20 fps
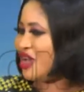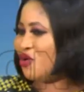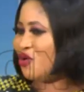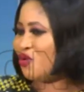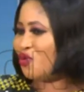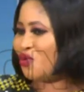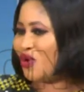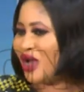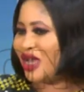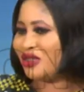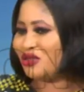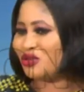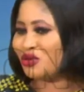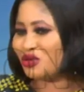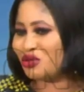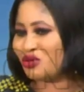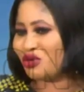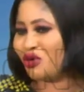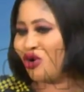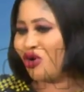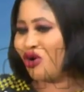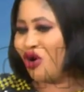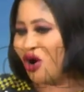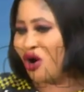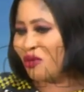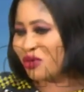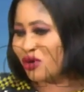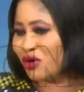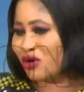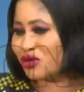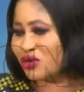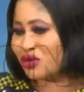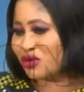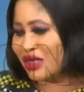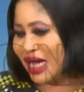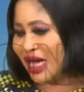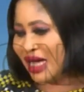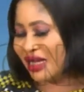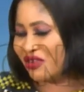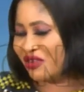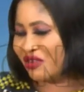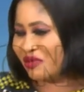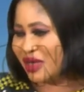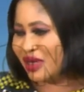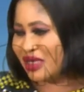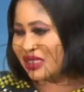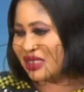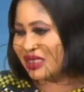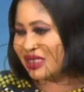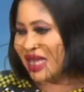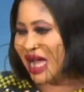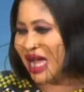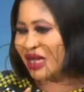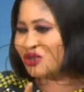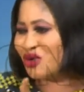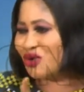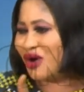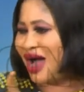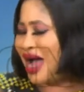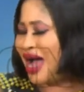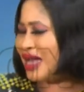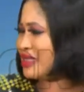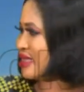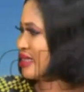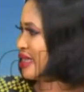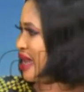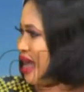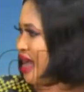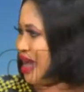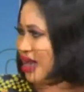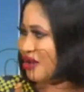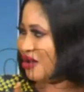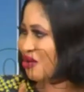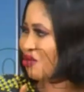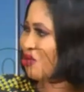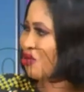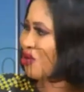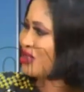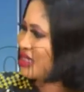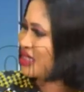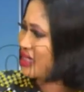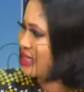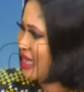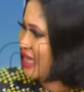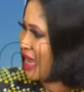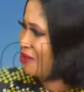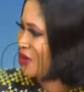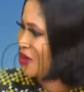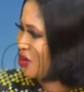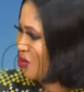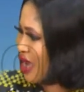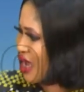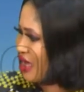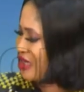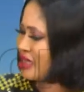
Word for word: When you come close to that kind of person and you ask her what is happening, why?